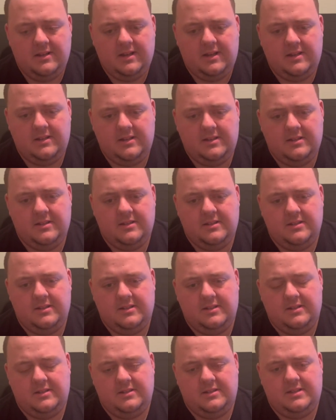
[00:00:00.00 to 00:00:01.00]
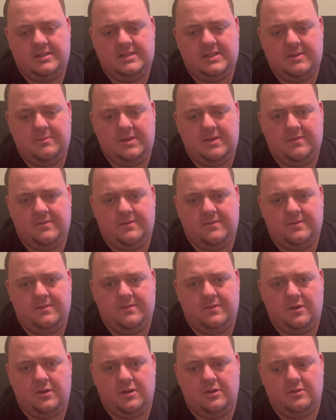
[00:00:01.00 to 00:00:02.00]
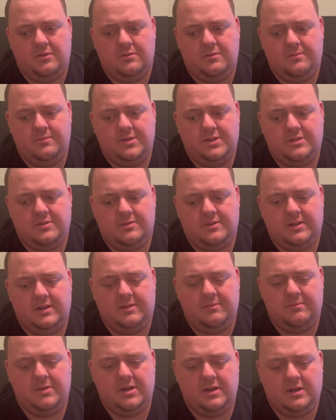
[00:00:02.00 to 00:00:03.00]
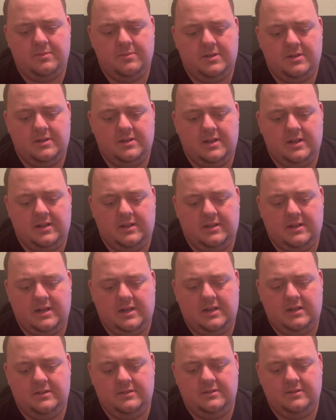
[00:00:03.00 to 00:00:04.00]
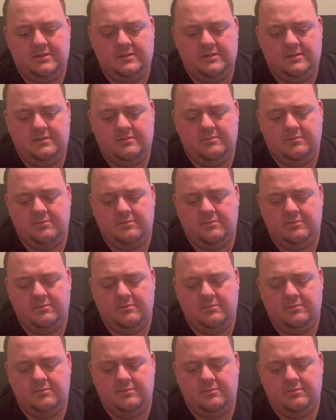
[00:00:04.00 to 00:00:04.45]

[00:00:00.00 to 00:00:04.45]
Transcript: And in the semi-final between Melbourne and Carlton,